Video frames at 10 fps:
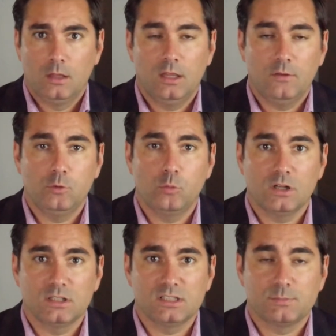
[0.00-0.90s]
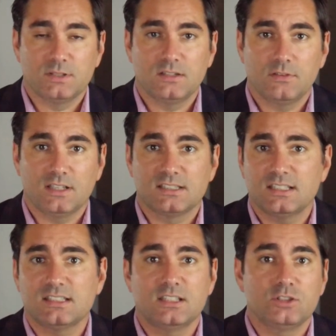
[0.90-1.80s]
If you want specific
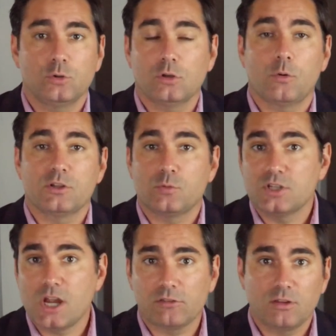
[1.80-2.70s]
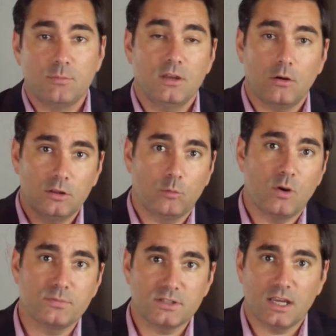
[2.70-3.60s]
assistance, you can always reach out to me on the
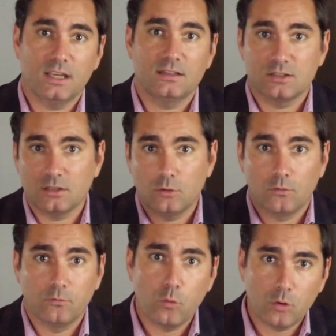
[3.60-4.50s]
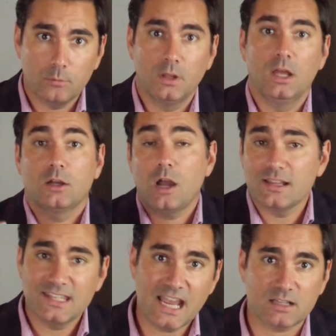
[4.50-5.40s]
website. There's a little form.
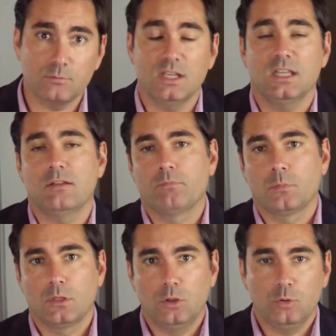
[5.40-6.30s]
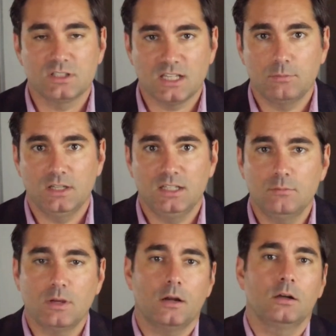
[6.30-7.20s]
Contact me. You can send me an
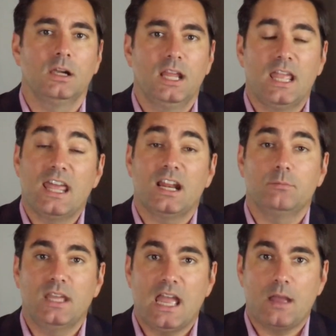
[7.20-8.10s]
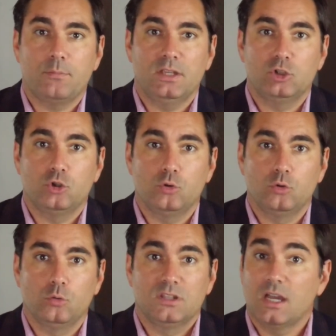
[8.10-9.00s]
email, and I'd be happy
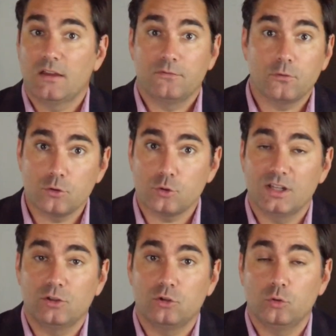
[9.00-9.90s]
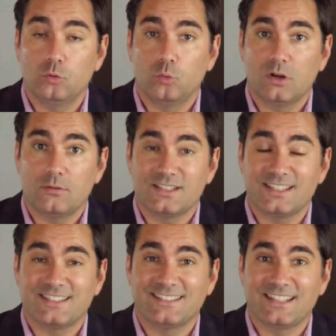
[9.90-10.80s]
to dive further into whatever
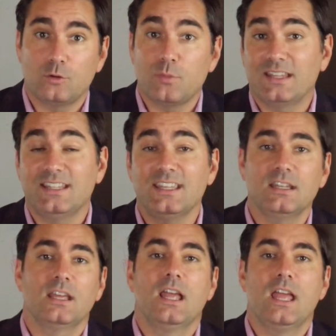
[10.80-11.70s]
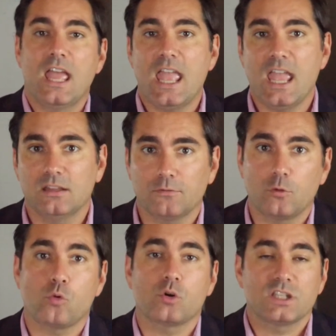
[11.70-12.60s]
assistance that you may need. And of
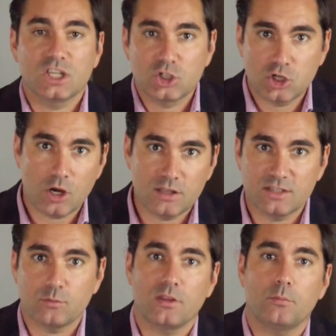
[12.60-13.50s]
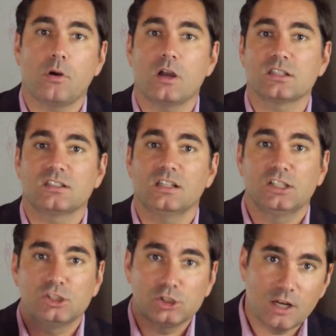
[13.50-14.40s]
course, share this with an
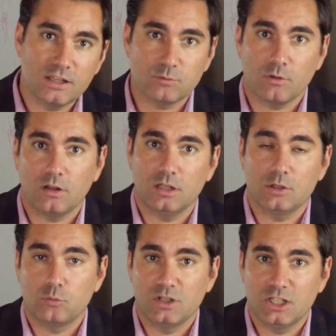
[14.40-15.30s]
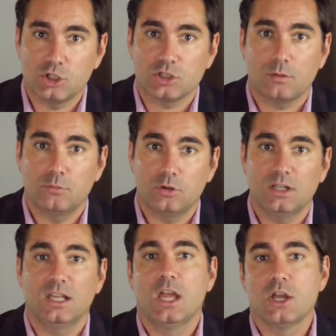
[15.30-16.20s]
apostolate, share this with a religious
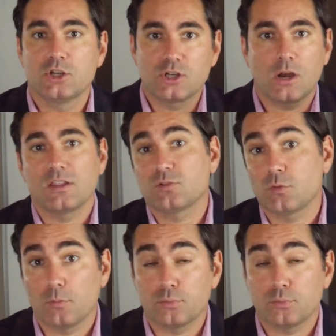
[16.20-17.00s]
community, share this with a